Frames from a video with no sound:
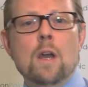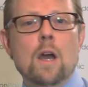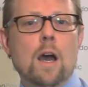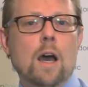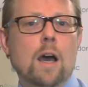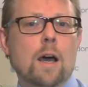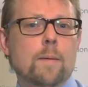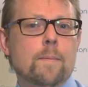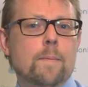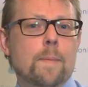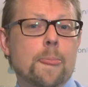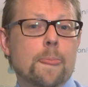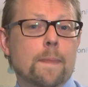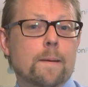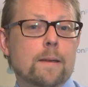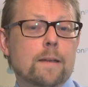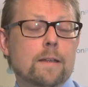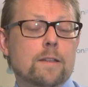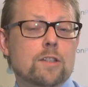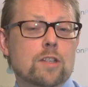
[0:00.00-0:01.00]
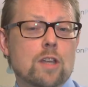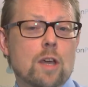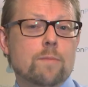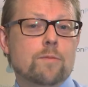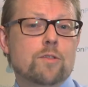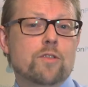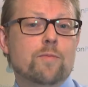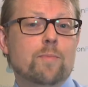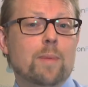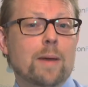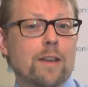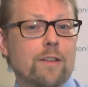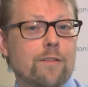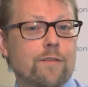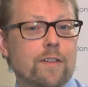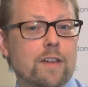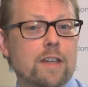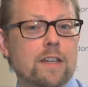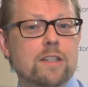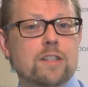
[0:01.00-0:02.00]
In terms of
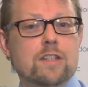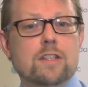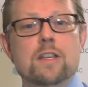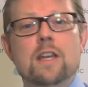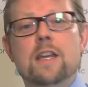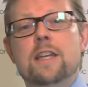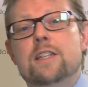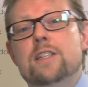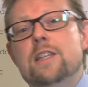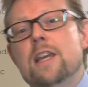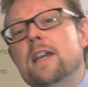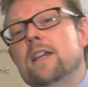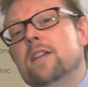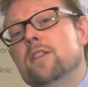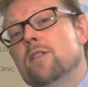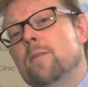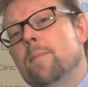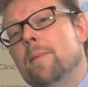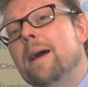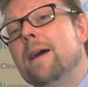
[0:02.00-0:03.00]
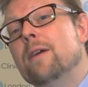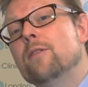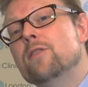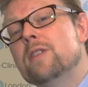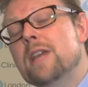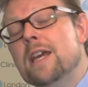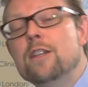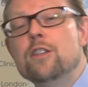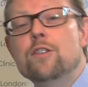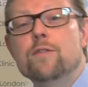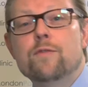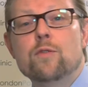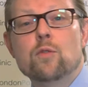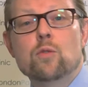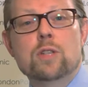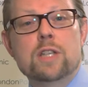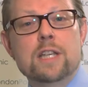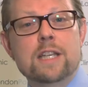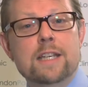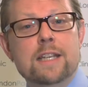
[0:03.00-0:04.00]
benefit, it takes about 10 to
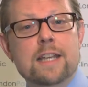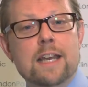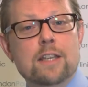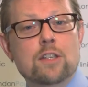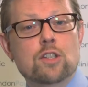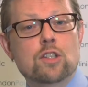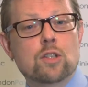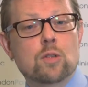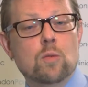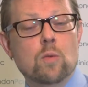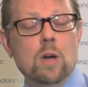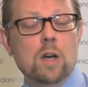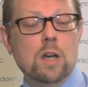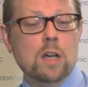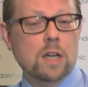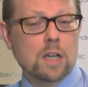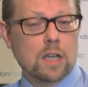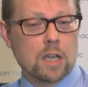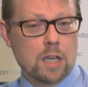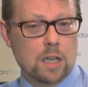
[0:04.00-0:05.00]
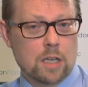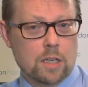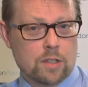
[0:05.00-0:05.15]
14 days to work,